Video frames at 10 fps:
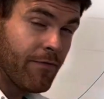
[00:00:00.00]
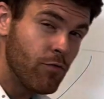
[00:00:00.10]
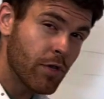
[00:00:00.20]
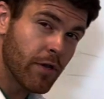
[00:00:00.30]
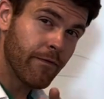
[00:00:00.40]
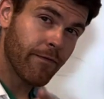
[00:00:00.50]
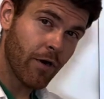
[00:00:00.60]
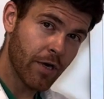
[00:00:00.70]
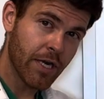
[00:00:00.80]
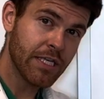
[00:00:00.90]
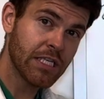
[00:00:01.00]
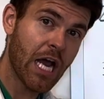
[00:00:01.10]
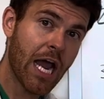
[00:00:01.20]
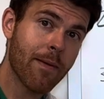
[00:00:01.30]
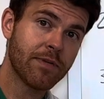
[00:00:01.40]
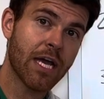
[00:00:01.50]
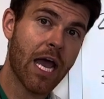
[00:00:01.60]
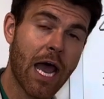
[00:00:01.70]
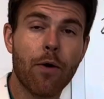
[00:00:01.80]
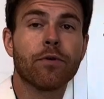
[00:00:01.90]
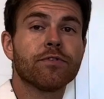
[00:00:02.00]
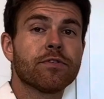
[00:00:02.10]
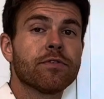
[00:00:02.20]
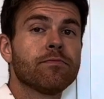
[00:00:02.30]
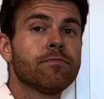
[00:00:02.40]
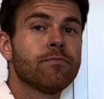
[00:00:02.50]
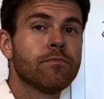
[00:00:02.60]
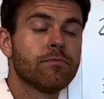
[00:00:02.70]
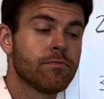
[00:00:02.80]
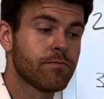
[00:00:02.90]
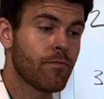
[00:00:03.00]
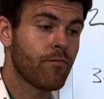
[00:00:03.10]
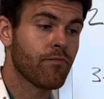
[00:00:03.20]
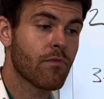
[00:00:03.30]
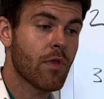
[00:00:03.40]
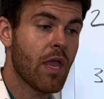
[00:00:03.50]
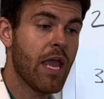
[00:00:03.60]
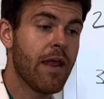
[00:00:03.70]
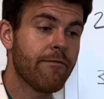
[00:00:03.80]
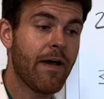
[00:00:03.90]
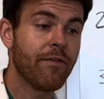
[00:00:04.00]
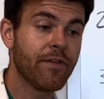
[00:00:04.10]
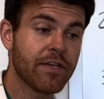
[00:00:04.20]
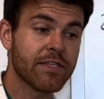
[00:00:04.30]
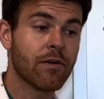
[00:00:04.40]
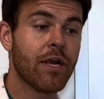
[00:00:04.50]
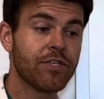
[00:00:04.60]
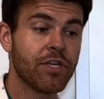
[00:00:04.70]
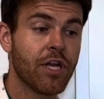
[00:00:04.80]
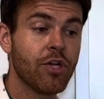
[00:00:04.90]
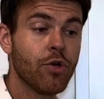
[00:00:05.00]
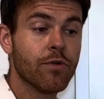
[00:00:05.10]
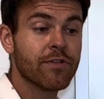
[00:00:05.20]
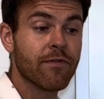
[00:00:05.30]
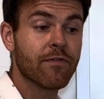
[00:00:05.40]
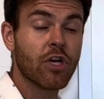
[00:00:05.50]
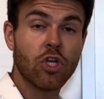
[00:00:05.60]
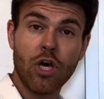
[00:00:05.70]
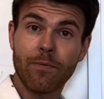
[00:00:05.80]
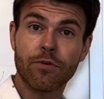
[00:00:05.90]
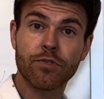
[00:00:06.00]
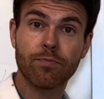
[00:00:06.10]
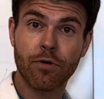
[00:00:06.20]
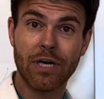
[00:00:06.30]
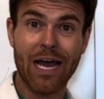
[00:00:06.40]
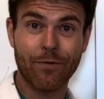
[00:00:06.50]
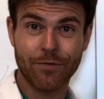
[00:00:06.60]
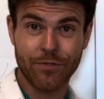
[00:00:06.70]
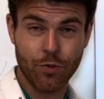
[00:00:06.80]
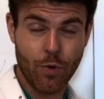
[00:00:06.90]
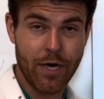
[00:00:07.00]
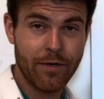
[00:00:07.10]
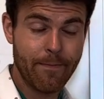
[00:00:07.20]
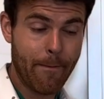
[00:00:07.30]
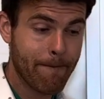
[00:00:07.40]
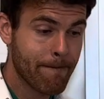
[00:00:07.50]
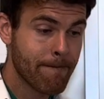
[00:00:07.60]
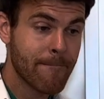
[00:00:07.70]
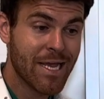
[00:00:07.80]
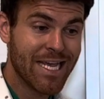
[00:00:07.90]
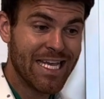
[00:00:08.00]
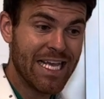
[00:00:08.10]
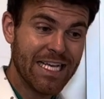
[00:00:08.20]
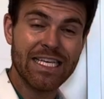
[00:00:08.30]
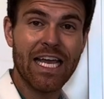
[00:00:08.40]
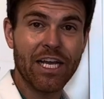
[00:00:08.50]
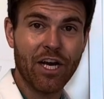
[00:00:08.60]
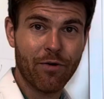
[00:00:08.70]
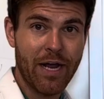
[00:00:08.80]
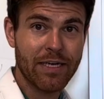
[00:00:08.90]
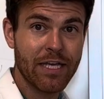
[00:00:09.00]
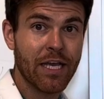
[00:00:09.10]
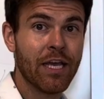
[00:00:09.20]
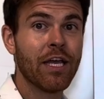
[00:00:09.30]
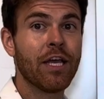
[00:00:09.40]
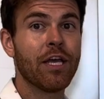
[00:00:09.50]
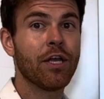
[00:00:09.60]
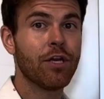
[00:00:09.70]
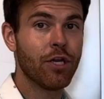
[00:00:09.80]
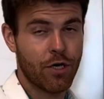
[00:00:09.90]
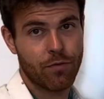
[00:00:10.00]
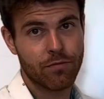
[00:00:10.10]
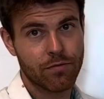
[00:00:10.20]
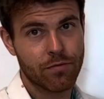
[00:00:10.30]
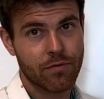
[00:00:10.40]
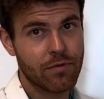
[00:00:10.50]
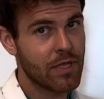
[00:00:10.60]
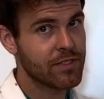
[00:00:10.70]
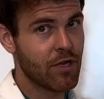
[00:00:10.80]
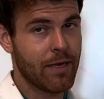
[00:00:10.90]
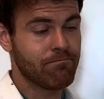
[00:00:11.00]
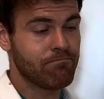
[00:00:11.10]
you converted time to hours and found the acceleration in units of kilometers per hour squared, is that incorrect? No, it's not.